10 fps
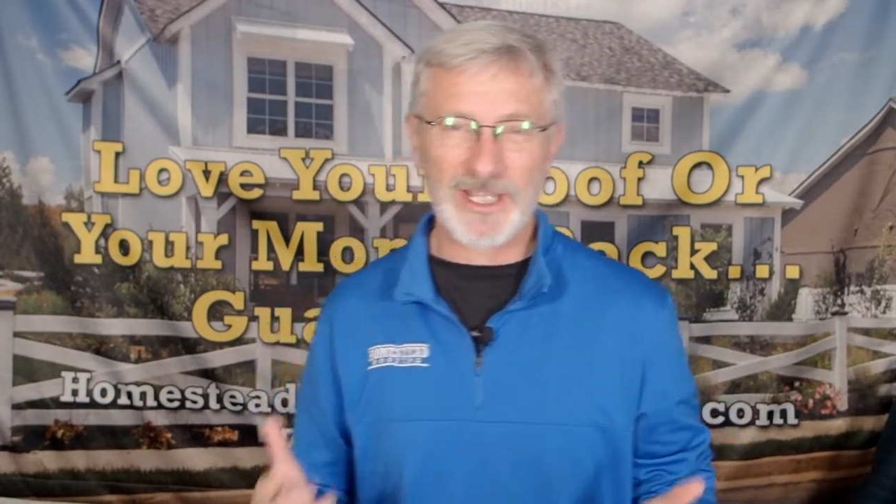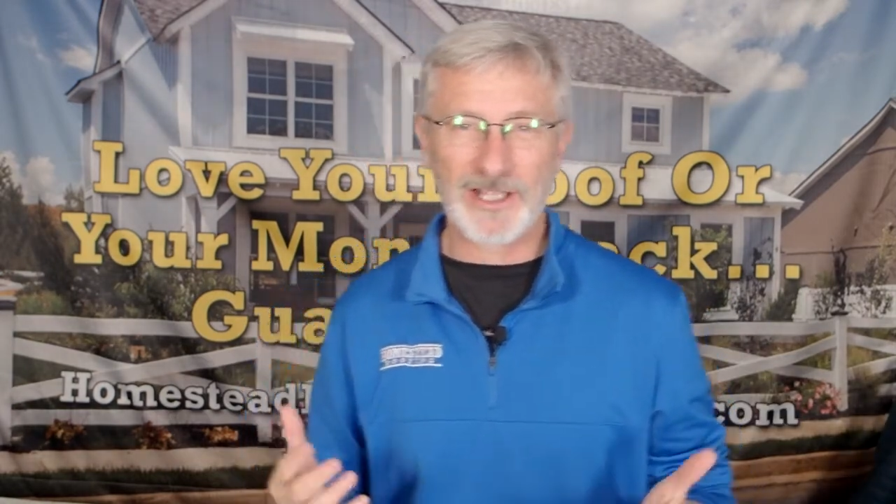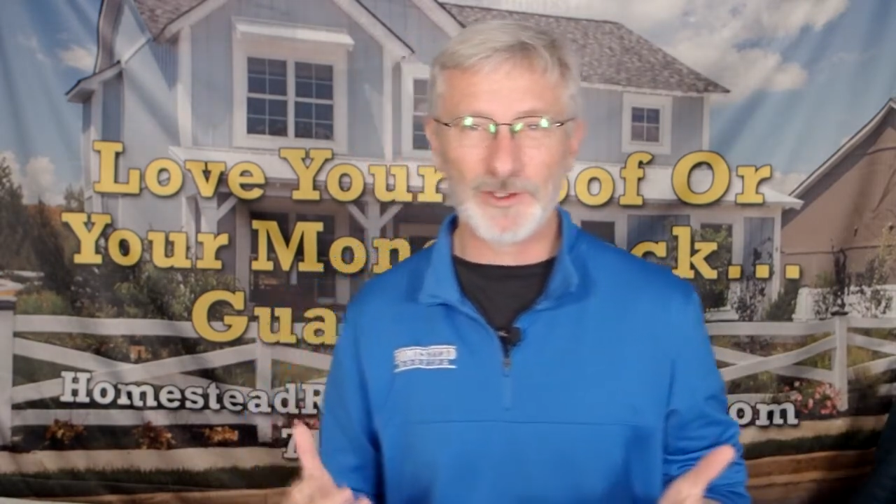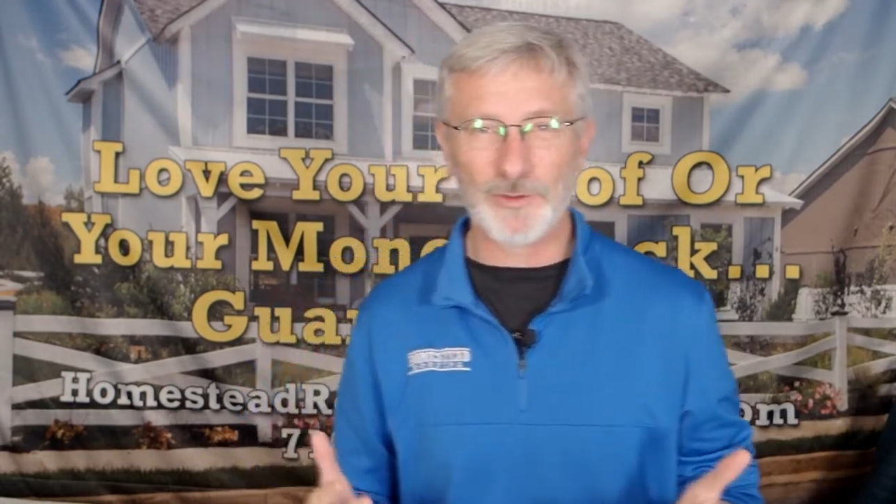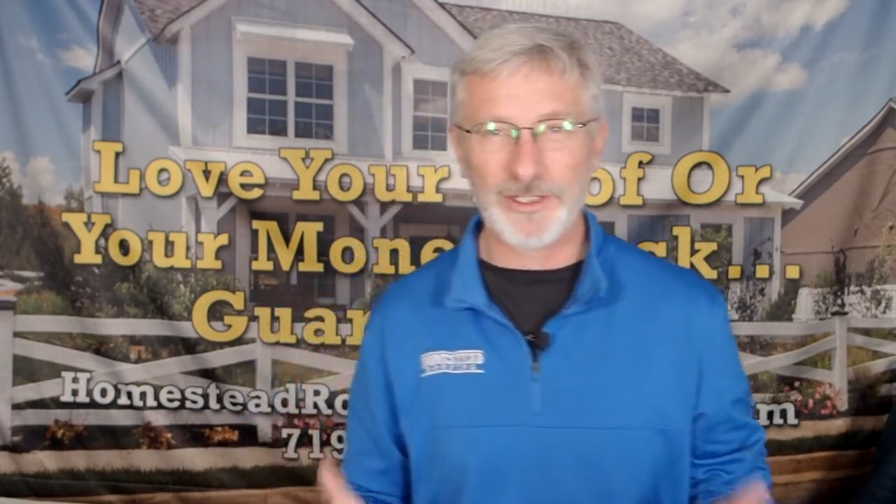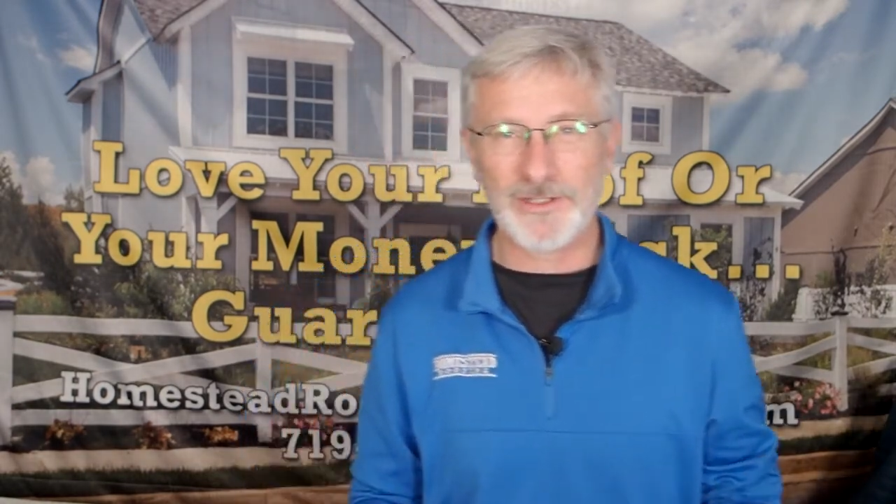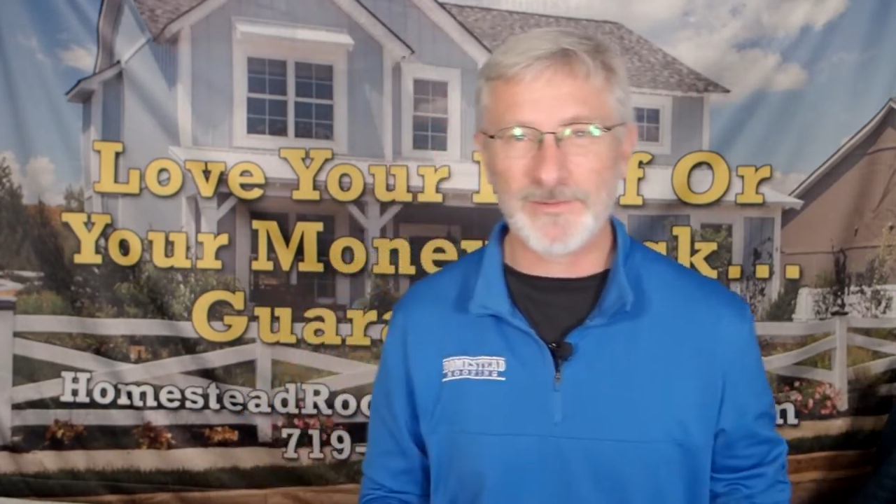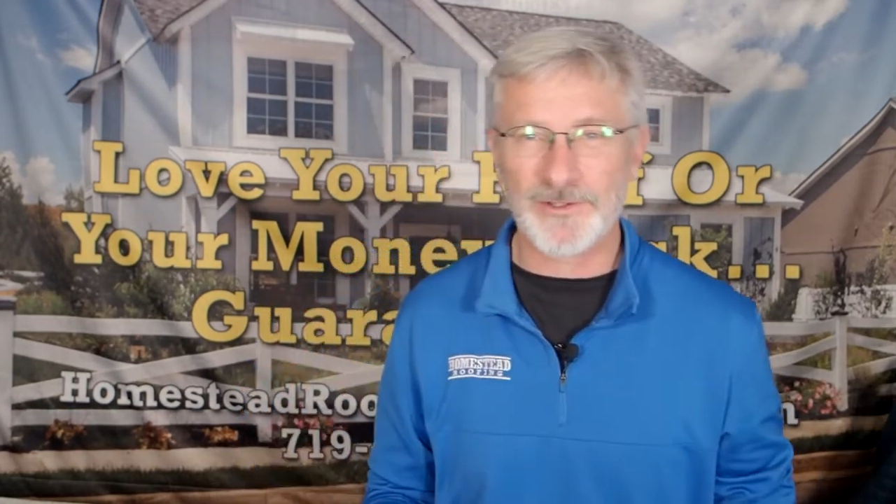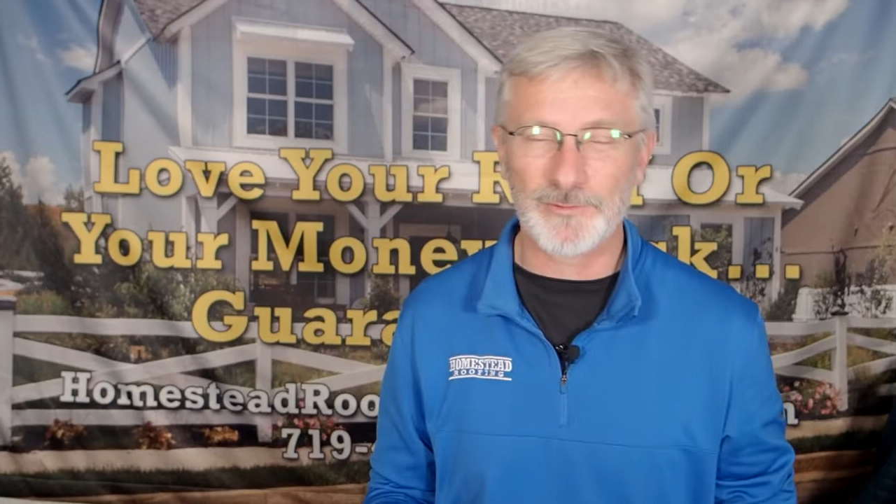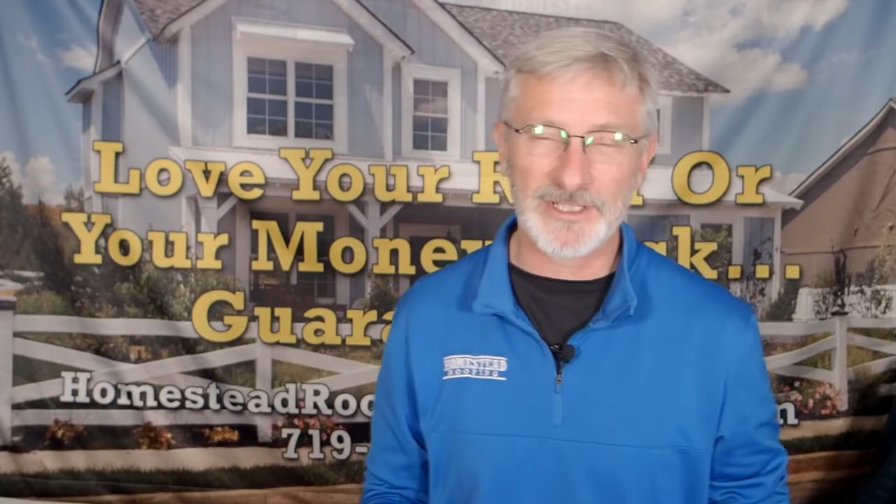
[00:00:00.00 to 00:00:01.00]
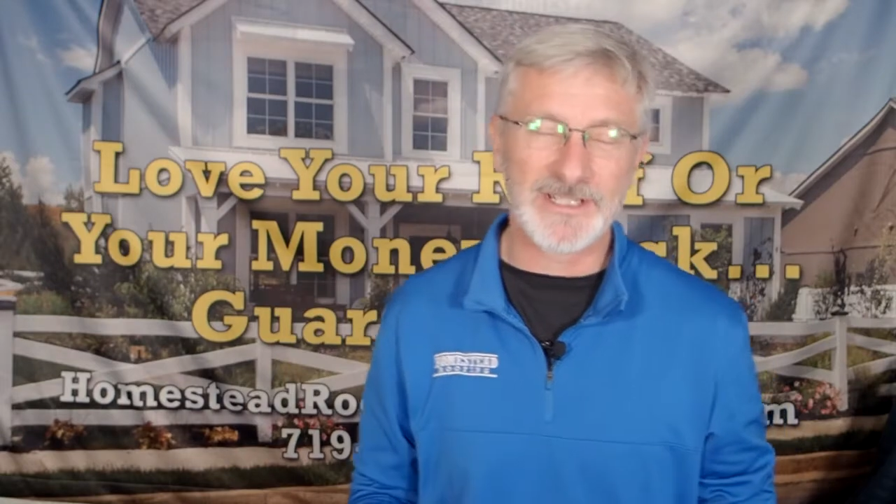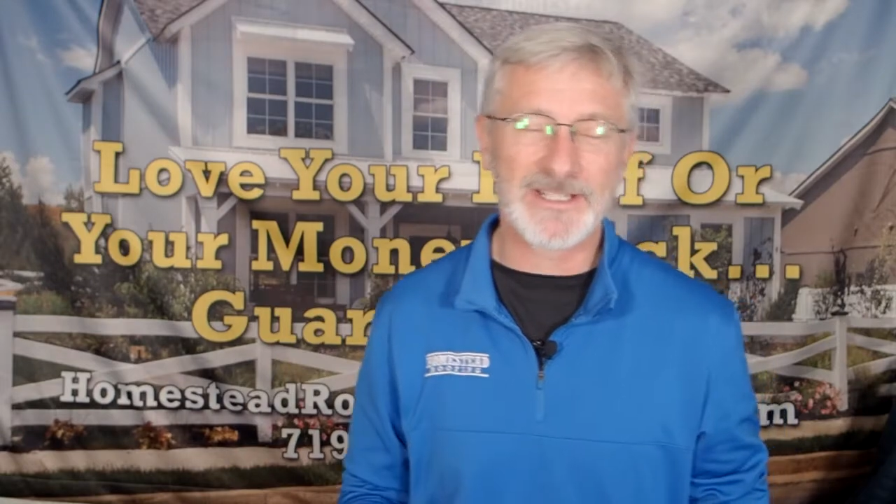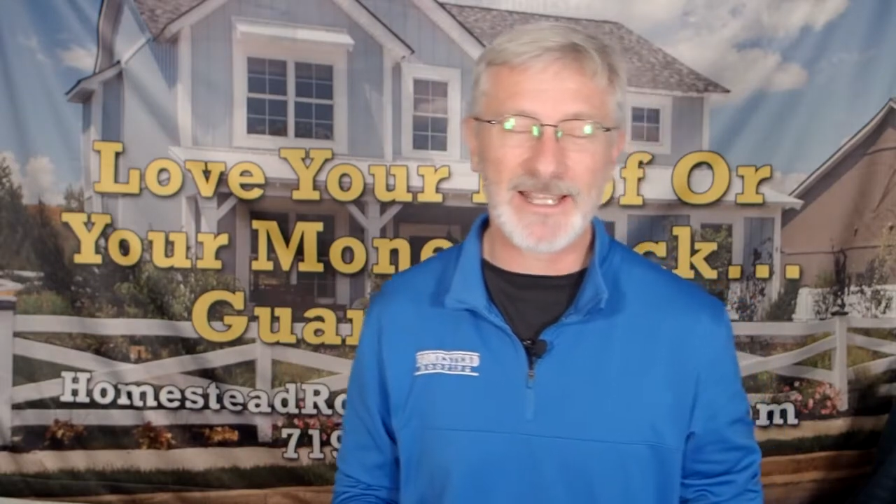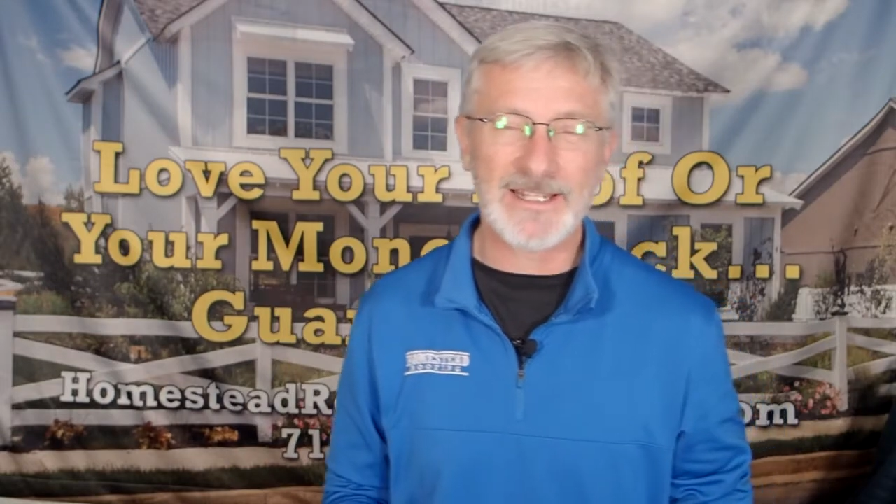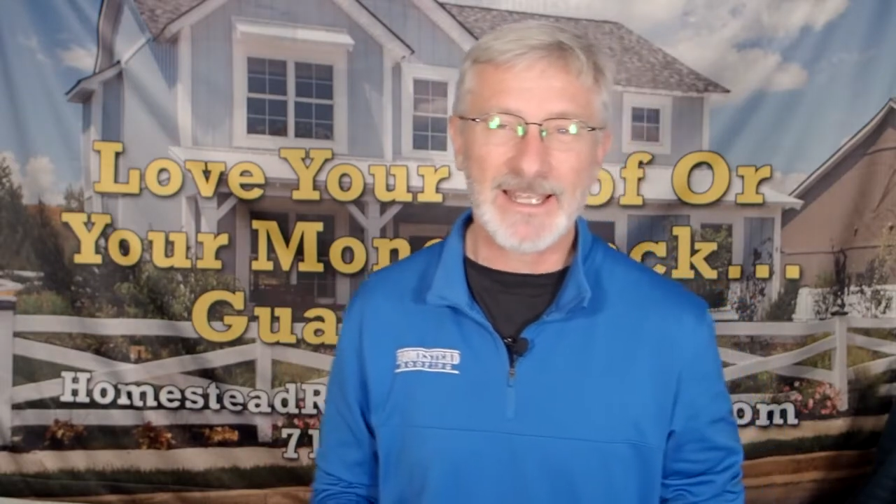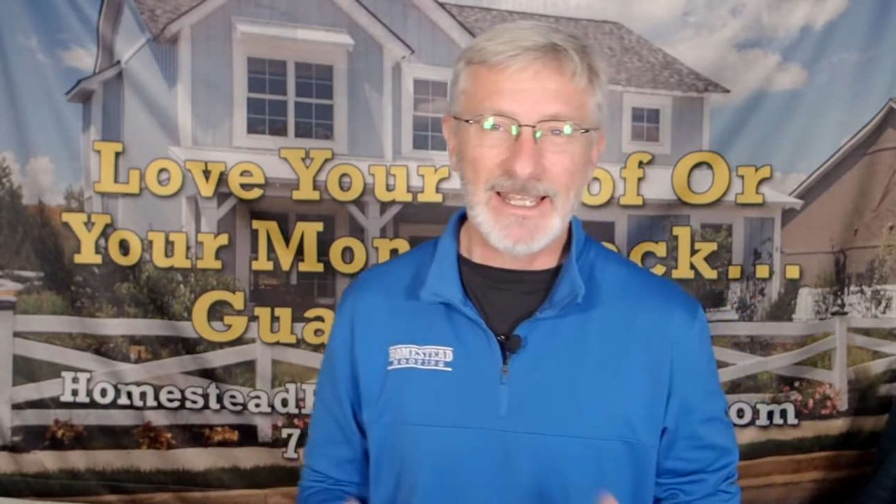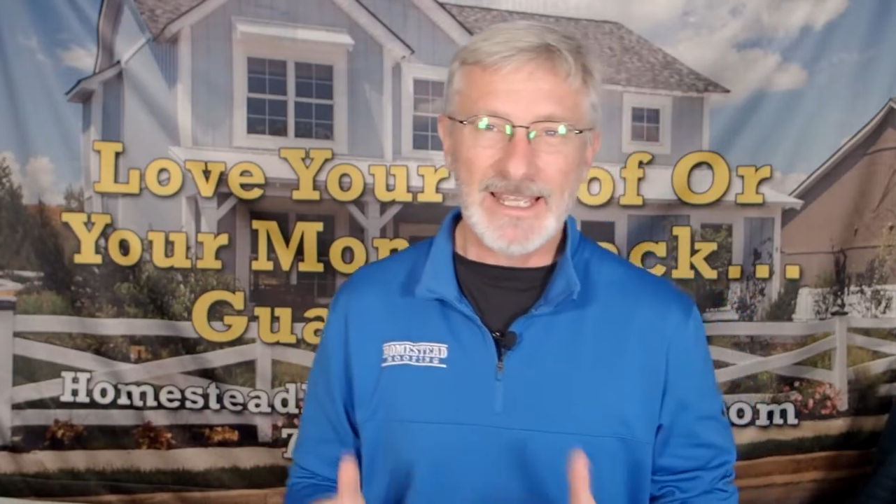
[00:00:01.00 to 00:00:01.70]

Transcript: Keller Williams Real Estate,